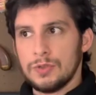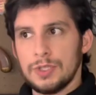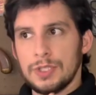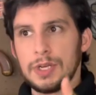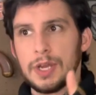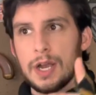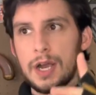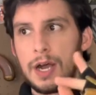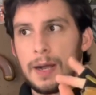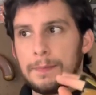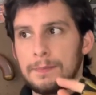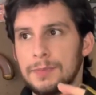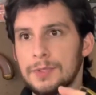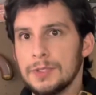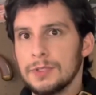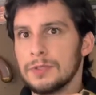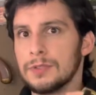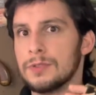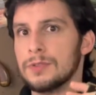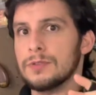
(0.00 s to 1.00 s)

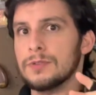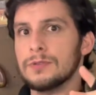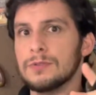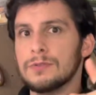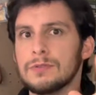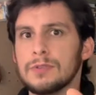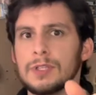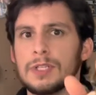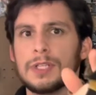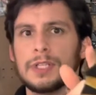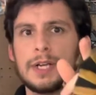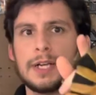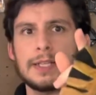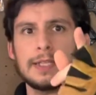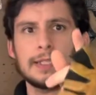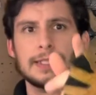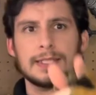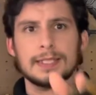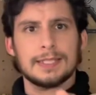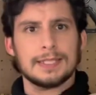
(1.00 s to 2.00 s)
optical gun
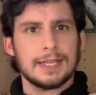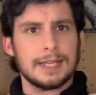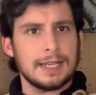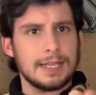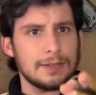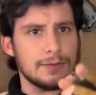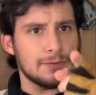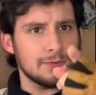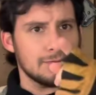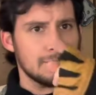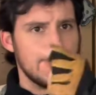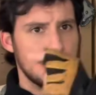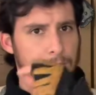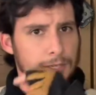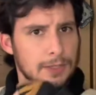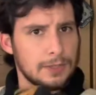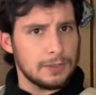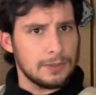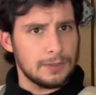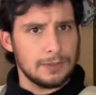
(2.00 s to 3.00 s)
sight
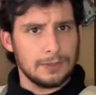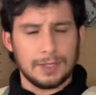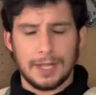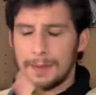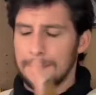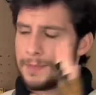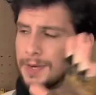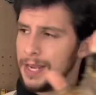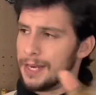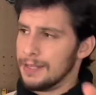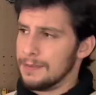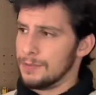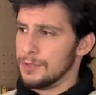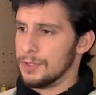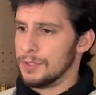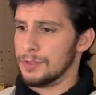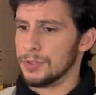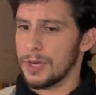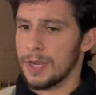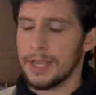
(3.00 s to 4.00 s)
reticle. I'm not even gonna
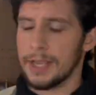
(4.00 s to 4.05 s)
try.